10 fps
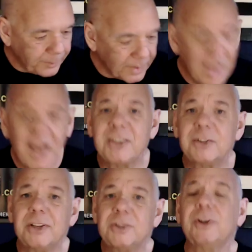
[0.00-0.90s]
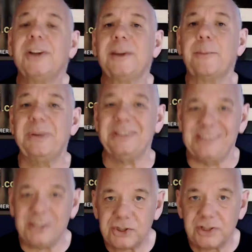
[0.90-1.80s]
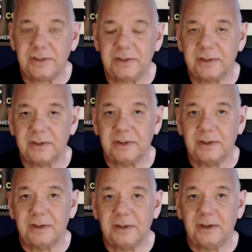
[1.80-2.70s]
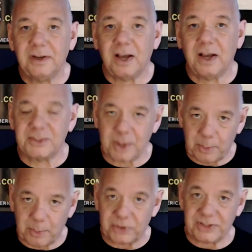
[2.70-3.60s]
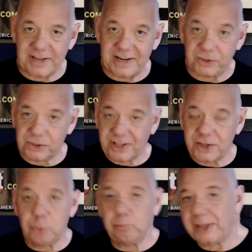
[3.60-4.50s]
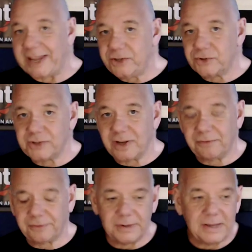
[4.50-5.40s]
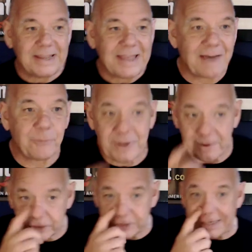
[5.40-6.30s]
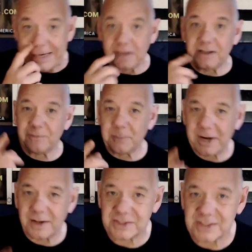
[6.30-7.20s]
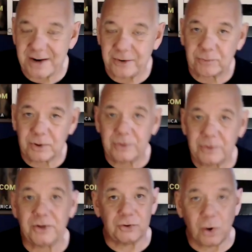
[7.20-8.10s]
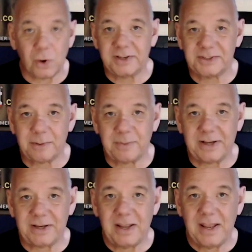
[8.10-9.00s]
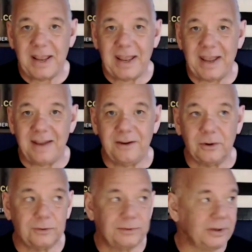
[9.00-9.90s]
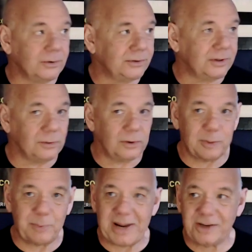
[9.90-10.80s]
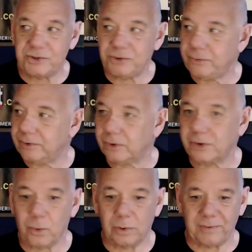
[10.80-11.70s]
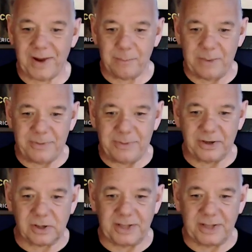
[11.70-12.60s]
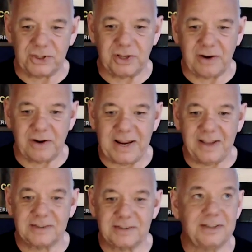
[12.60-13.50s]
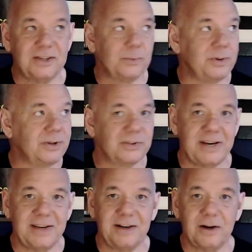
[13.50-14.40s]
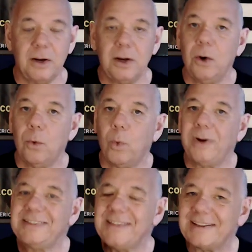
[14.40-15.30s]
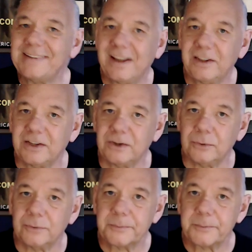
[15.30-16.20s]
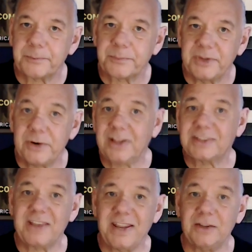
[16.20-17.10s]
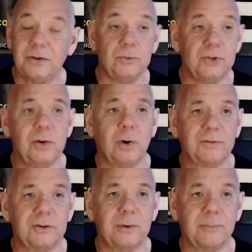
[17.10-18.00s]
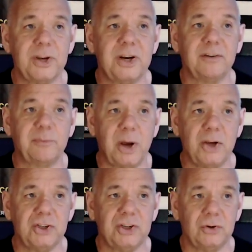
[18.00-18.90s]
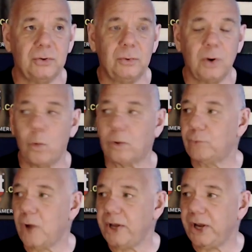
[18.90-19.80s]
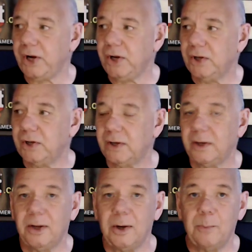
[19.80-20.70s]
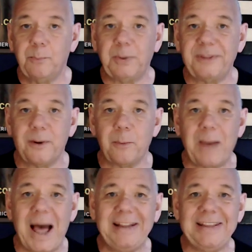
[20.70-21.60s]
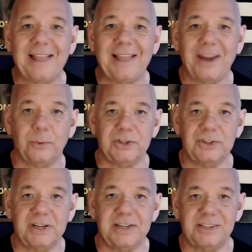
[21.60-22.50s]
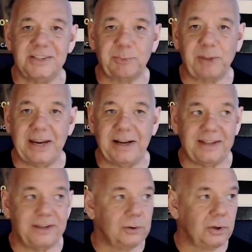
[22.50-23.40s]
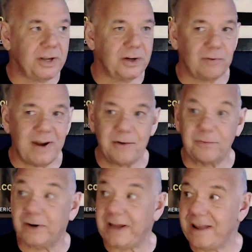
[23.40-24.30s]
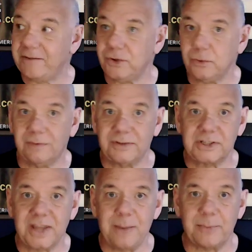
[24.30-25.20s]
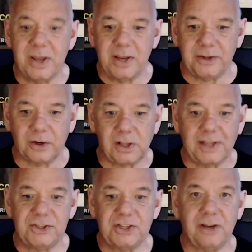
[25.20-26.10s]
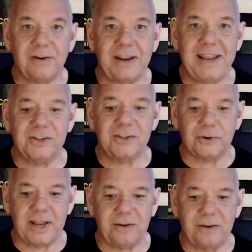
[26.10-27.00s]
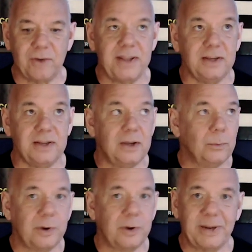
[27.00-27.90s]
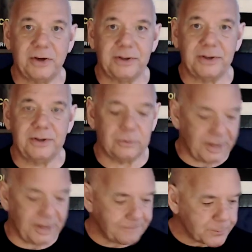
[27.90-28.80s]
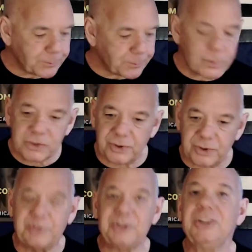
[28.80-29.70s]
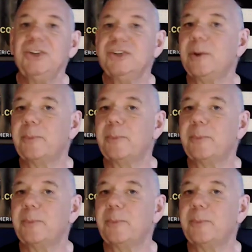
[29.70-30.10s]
All right, so let's look at the position a person takes. Just like you blade yourself. Have we ever seen, you ever been on the side of the road and you're talking to somebody and they're looking past you, they're looking all around, maybe they're clenching their hands like this when they're standing there. What is that telling you? They're not saying to you, gee, officer, I'm thinking of punching you or running, but their body language is displaying that. They're looking around for an avenue of escape. They're clenching their hands. They're getting ready. What am I going to do, right? So the position a